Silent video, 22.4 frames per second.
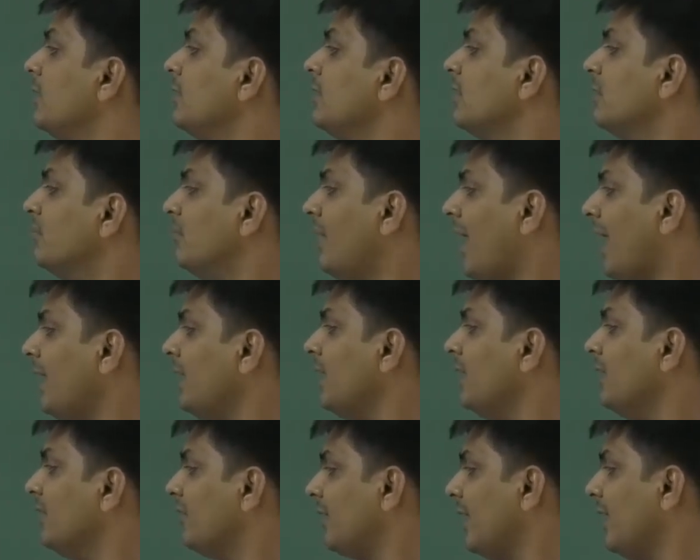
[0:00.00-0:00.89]
The
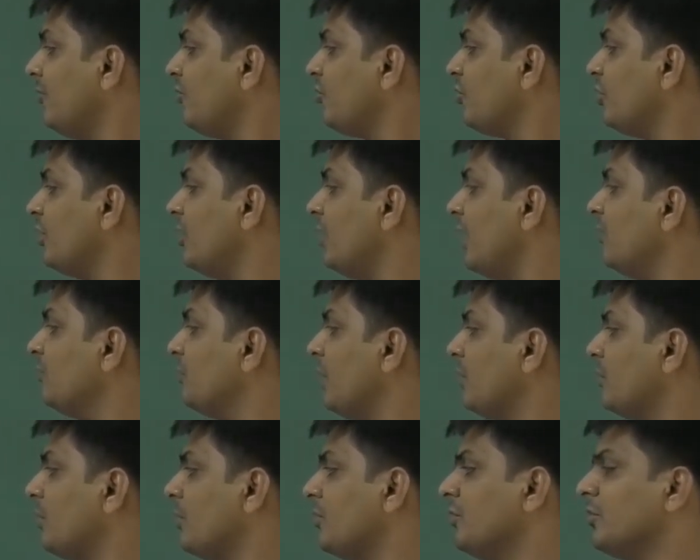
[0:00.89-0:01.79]
man in red shirt is
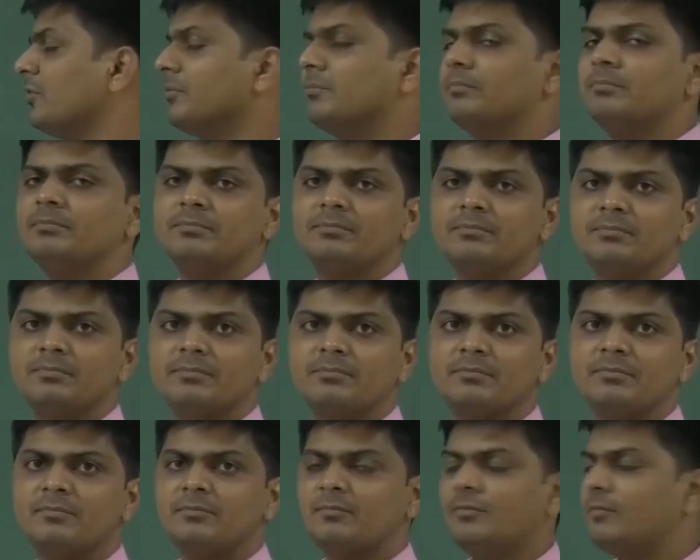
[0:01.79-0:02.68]
my brother.
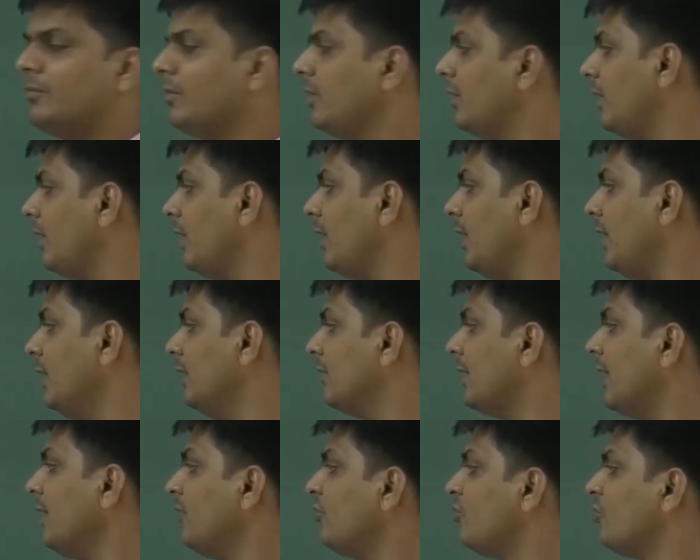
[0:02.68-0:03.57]
In
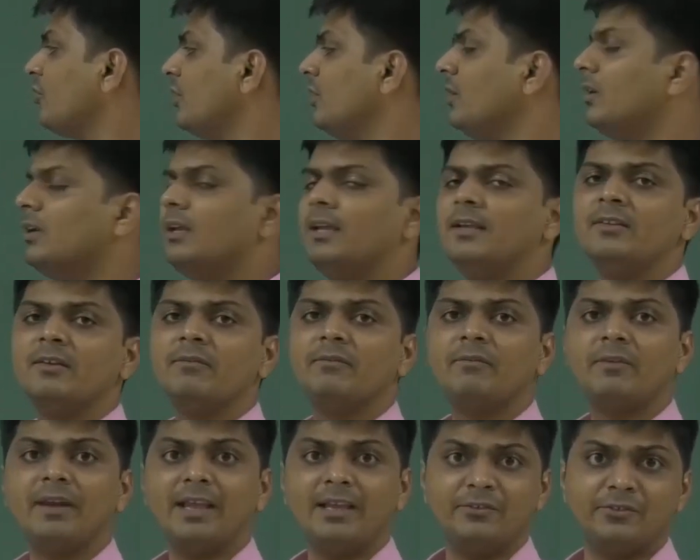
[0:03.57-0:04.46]
red shirt is a
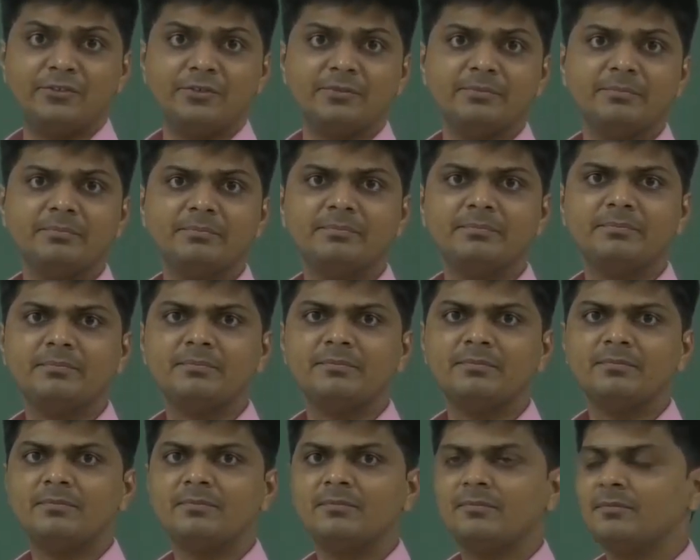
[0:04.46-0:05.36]
phrase.
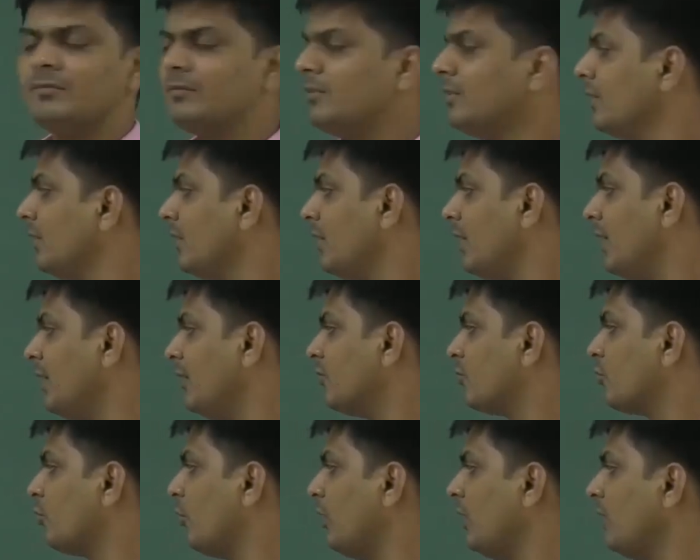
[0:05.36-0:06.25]
It
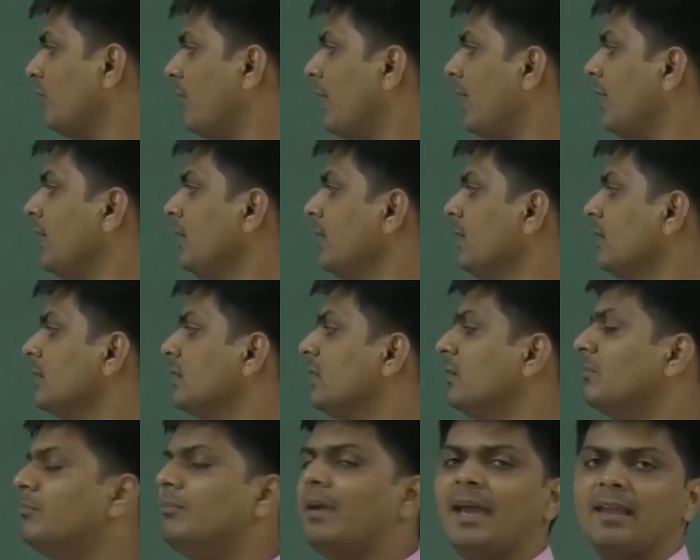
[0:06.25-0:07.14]
is qualifying
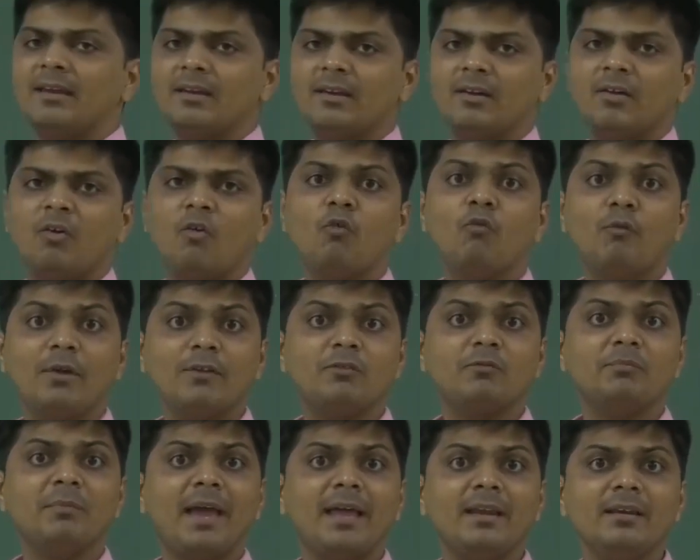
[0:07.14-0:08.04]
the man. Which
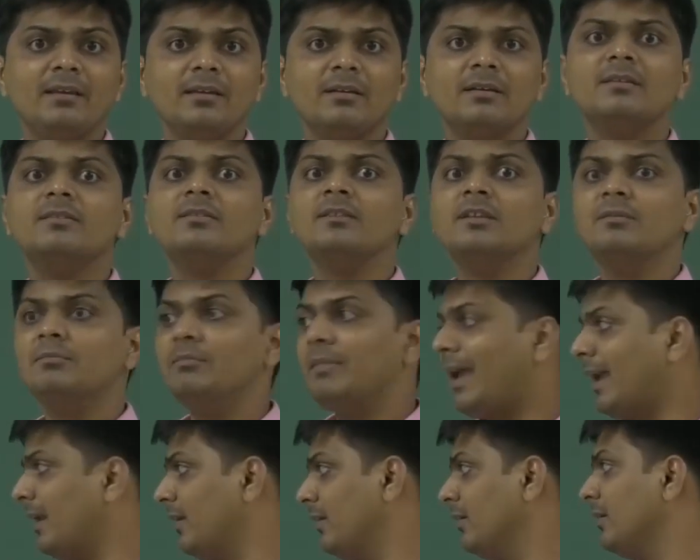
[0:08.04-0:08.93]
man? The
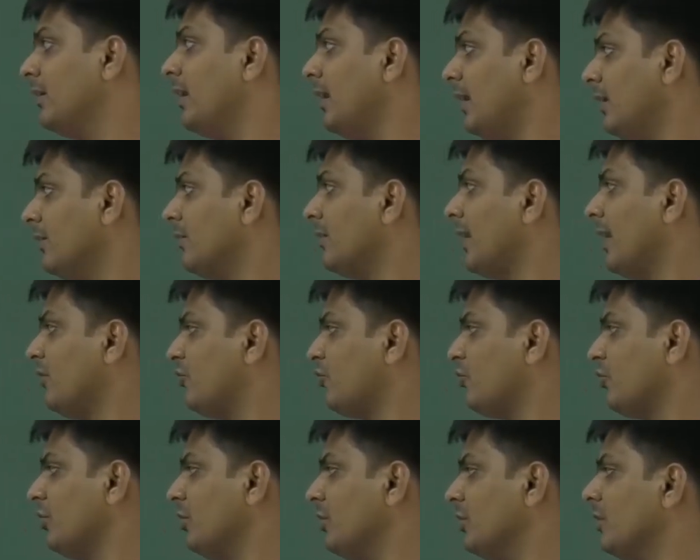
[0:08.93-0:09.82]
man in red
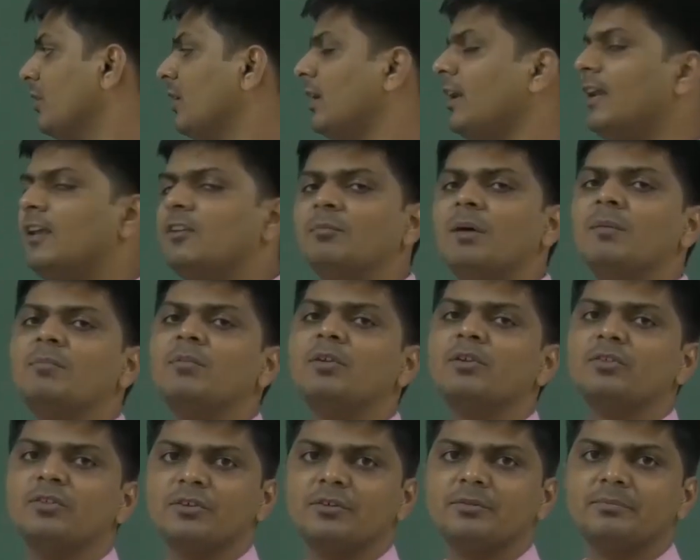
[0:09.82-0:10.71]
shirt is my
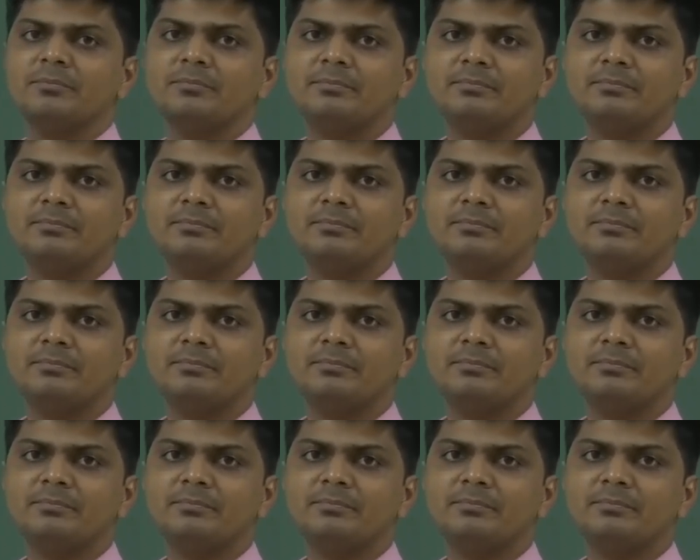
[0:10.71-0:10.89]
brother.